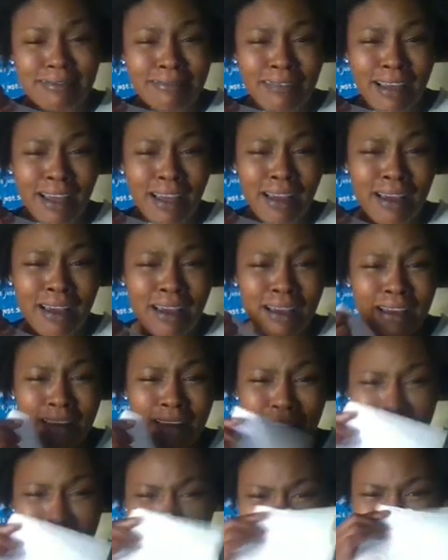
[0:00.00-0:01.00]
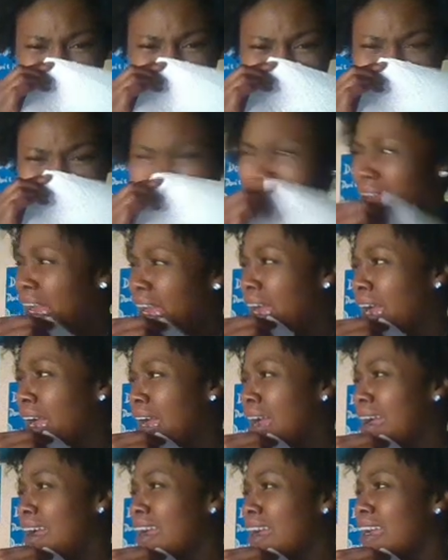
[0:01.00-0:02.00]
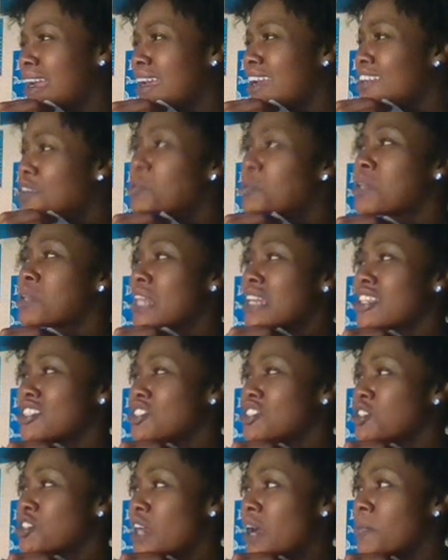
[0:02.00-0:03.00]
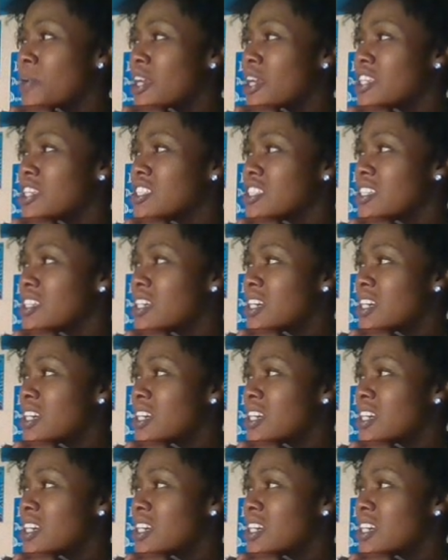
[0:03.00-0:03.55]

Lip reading: Huh? Can you put that tissue down, bitch?